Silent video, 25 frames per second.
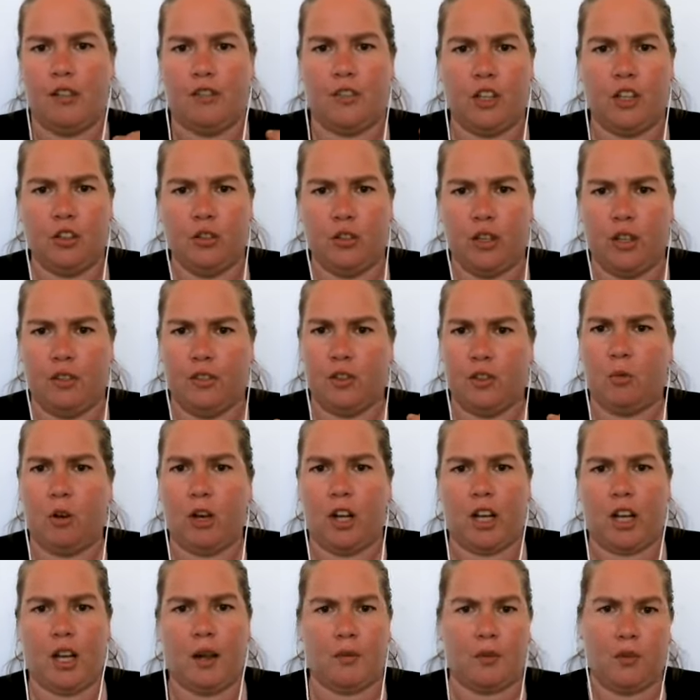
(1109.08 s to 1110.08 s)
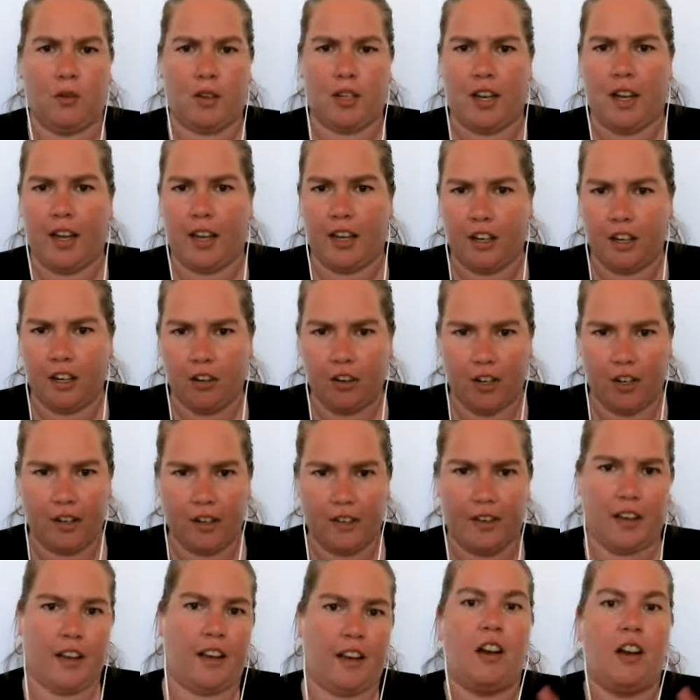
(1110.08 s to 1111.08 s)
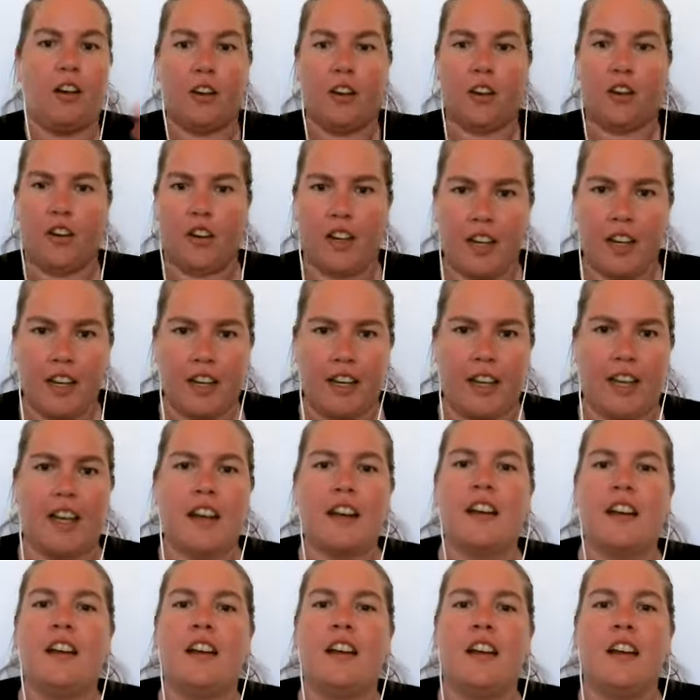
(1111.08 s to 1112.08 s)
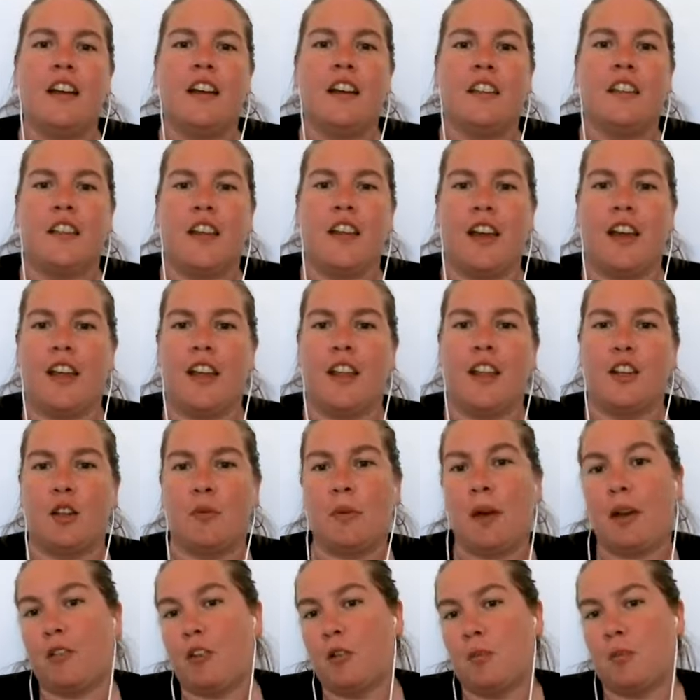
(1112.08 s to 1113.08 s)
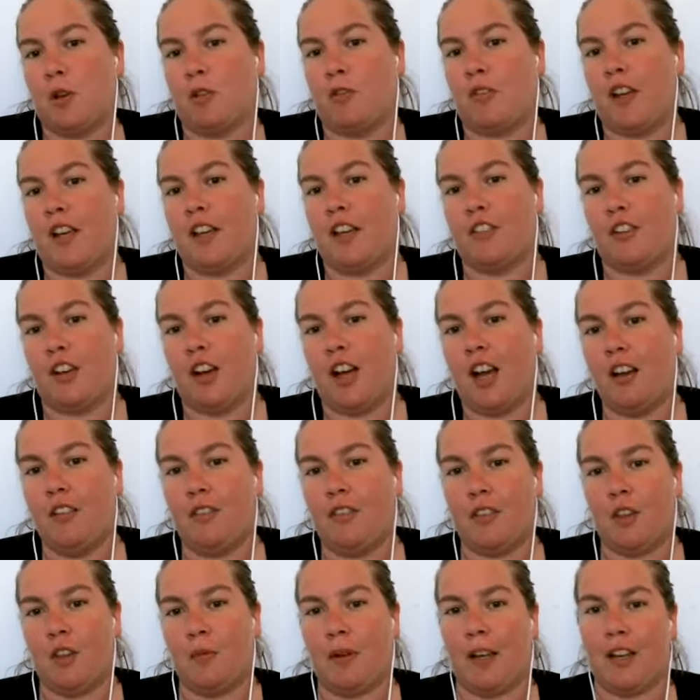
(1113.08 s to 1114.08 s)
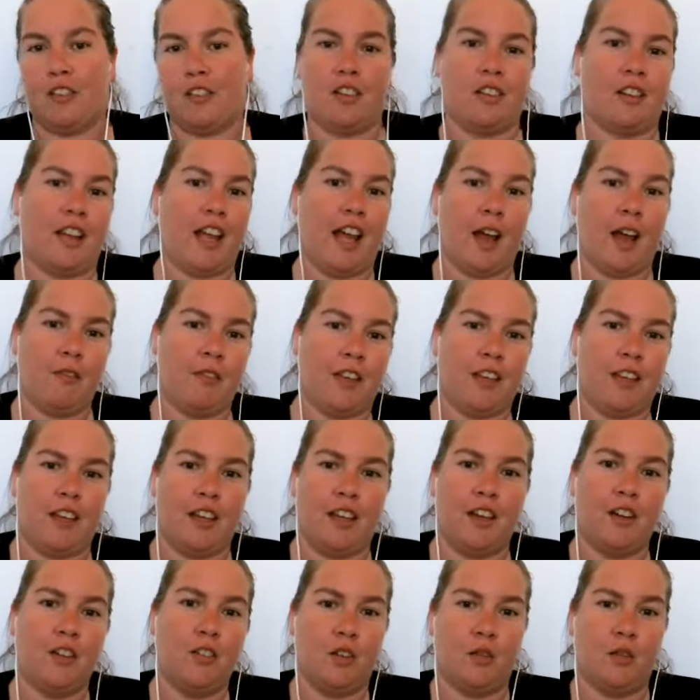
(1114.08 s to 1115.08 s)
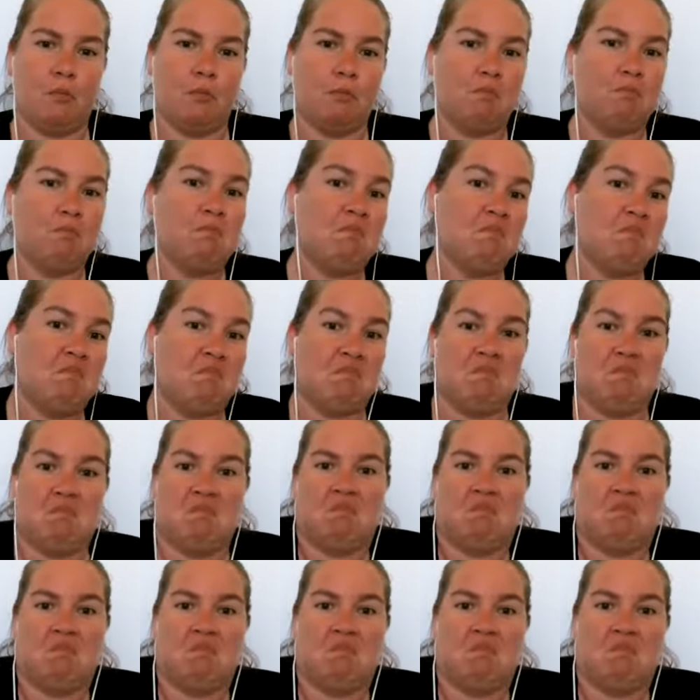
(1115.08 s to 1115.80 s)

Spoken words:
you walk up to a tiger and say, oh, you're an idiot, then they might rip your face off and they might just laugh at you and